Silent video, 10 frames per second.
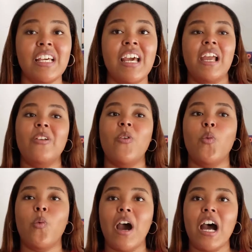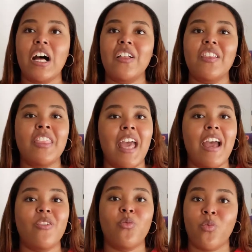And while
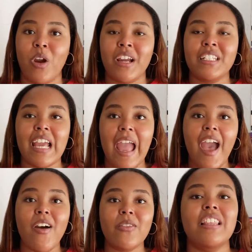that worked out,